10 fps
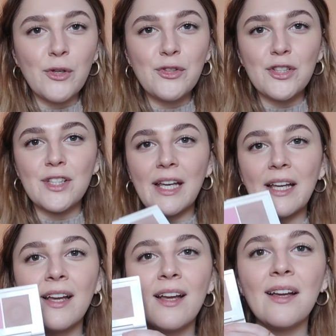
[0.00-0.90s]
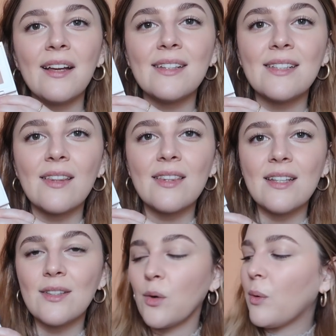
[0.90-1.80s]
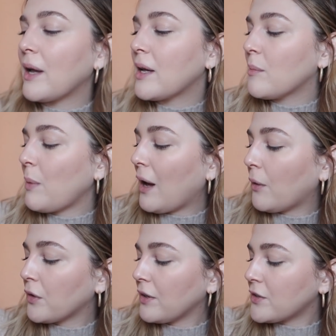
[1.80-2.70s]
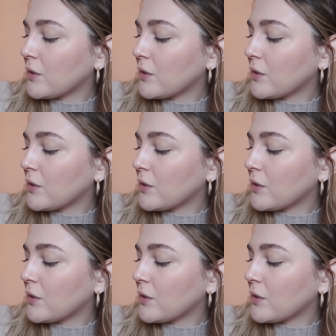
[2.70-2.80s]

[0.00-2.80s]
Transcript: noticing is that these are quite powdery.